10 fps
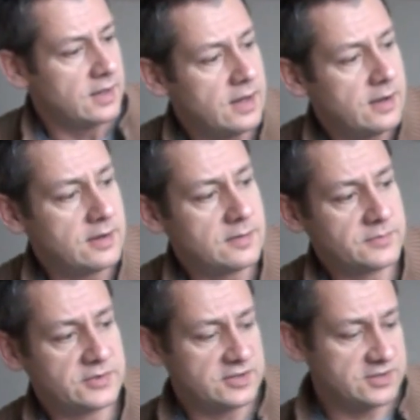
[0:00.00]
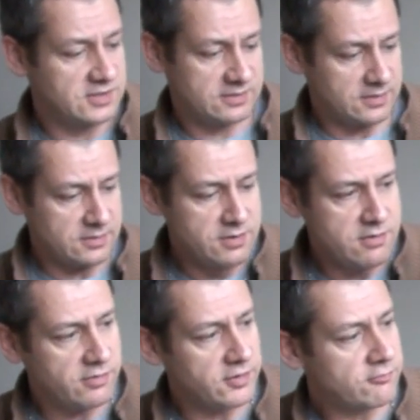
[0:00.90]
There's
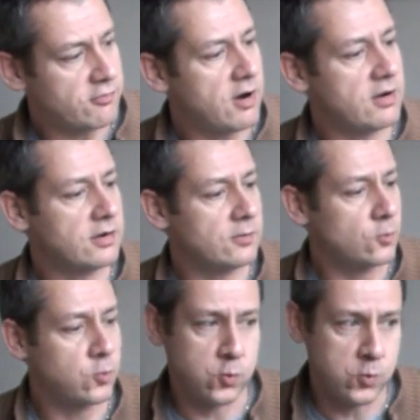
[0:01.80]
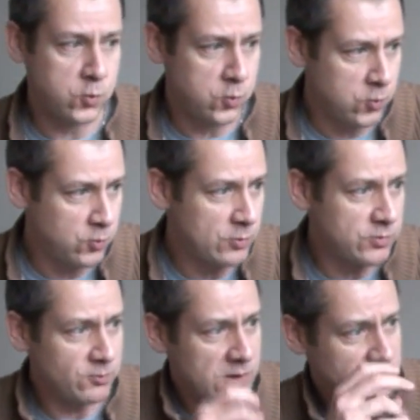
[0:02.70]
nothing wrong
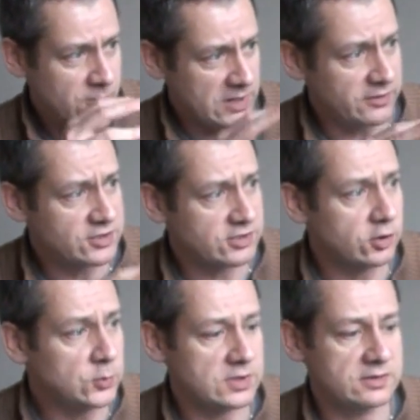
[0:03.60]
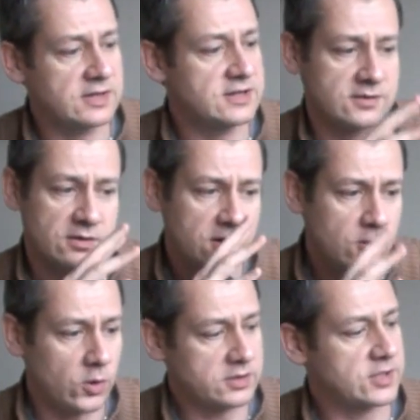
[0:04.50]
with the sculpt on this
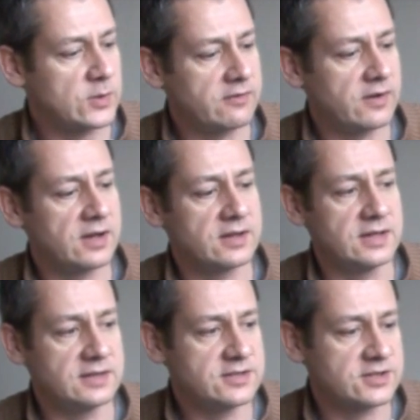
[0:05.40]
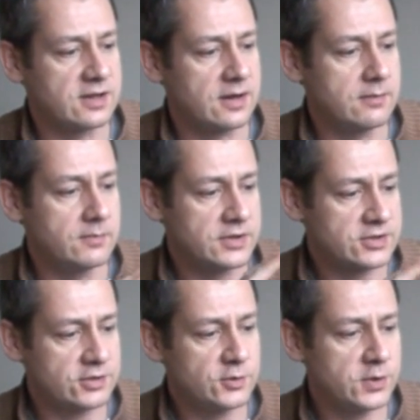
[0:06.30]
whatsoever. It's a
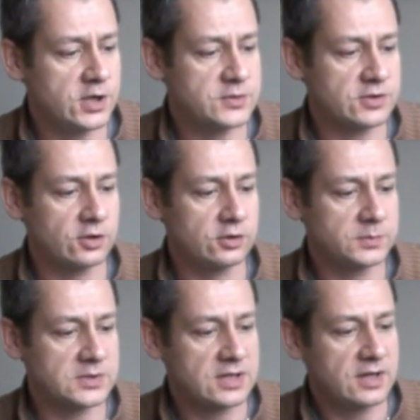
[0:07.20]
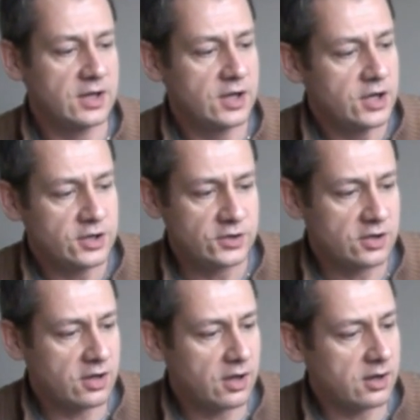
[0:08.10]
superb sculpt. You
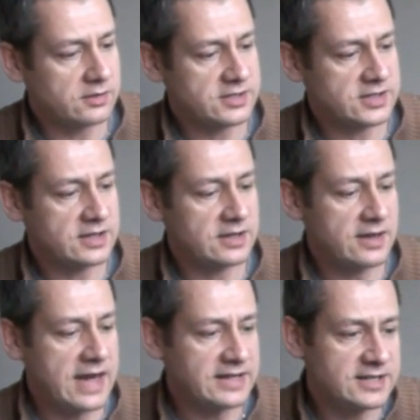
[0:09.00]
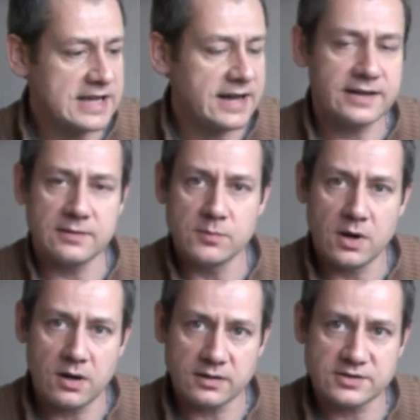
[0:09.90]
can't see any sanding
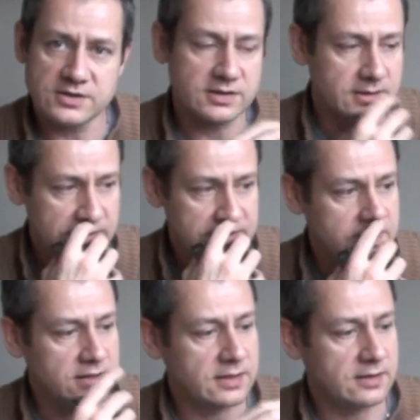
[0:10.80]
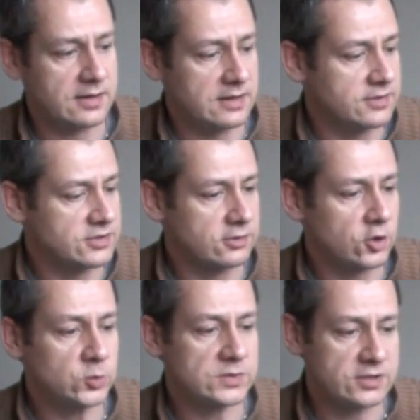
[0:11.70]
marks in the
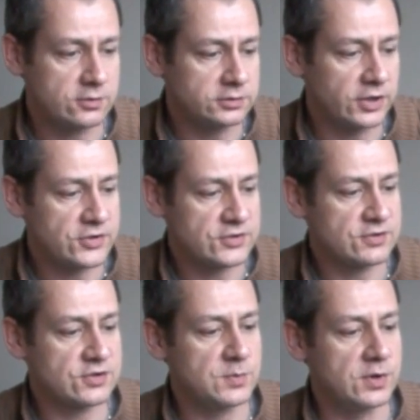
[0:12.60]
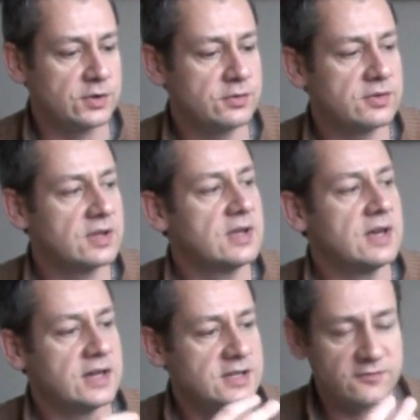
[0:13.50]
sculpt. It's all nice and smooth.
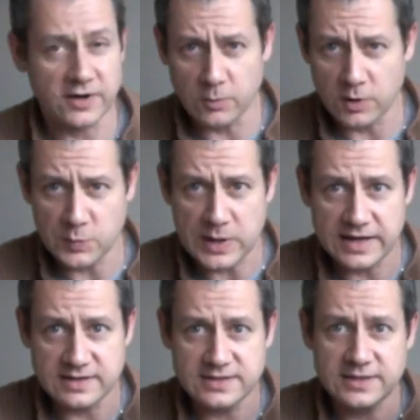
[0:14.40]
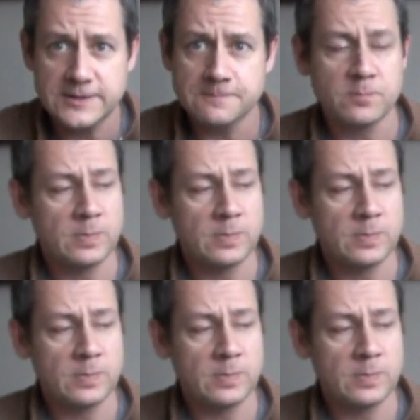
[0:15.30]
It's very well painted.